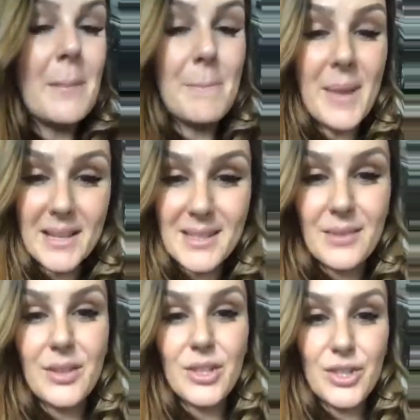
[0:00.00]
a
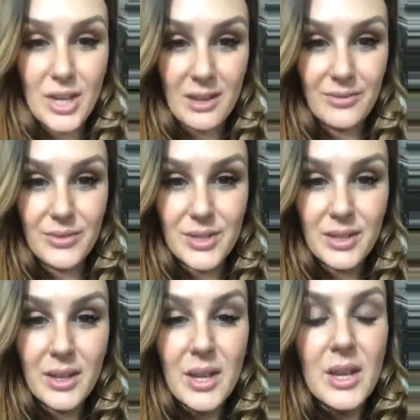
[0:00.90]
massive shift,
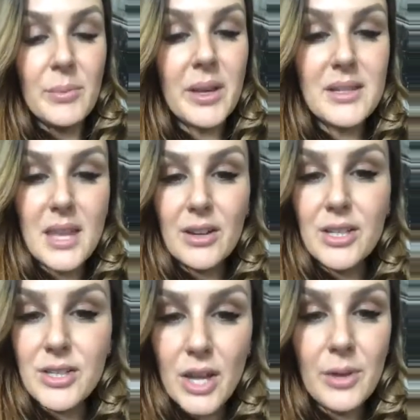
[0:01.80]
because there are
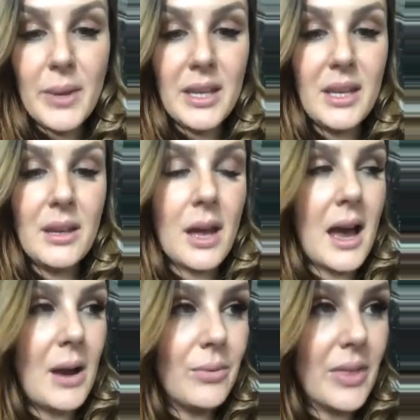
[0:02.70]
so many
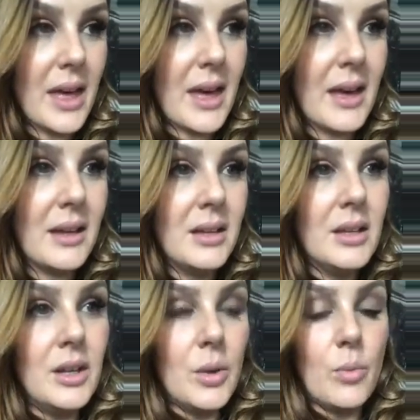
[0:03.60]
out there
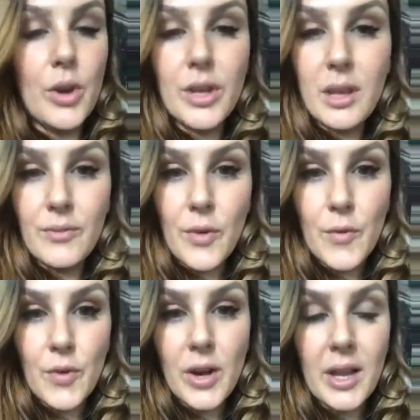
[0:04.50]
working for
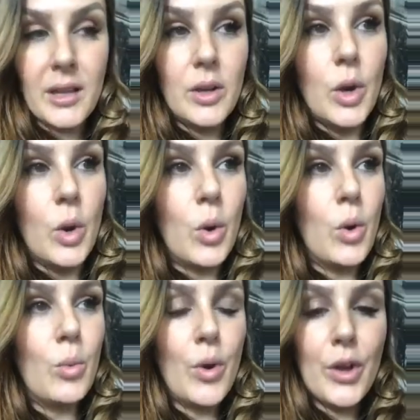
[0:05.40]
free
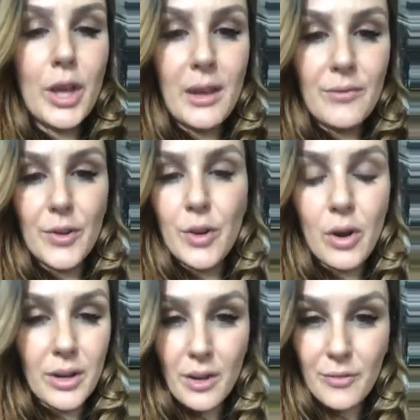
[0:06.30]
or working for
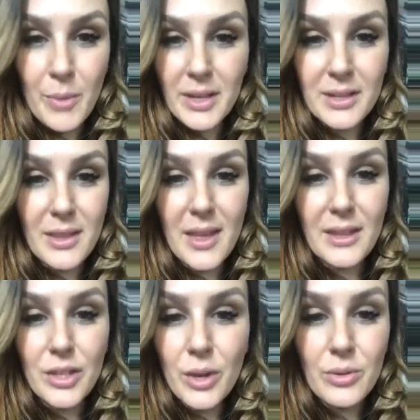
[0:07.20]
not enough money that
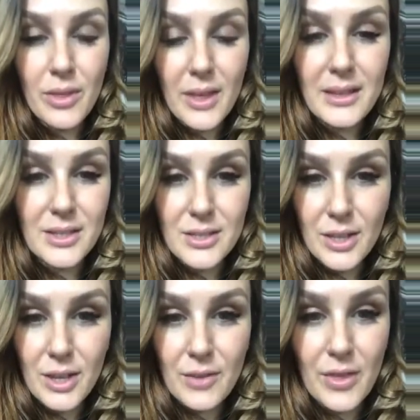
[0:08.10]
they know that they
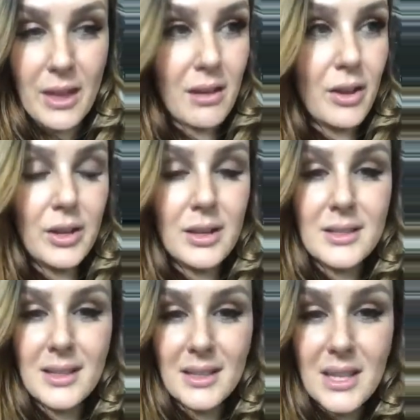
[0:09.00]
deserve. They're earning
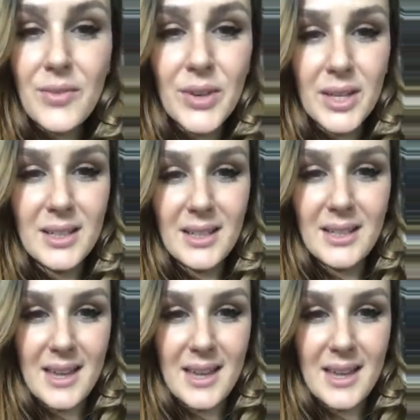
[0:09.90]
significantly